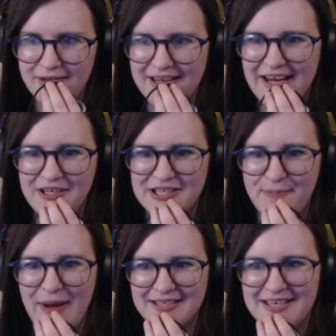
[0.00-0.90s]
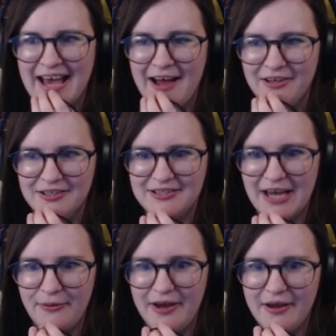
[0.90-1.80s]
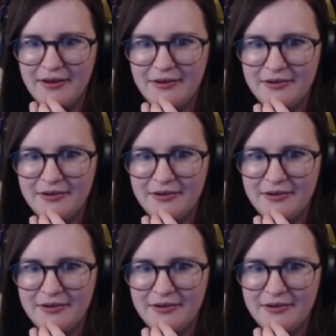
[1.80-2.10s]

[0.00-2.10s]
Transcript: Can you surpass Cal? Doubt it.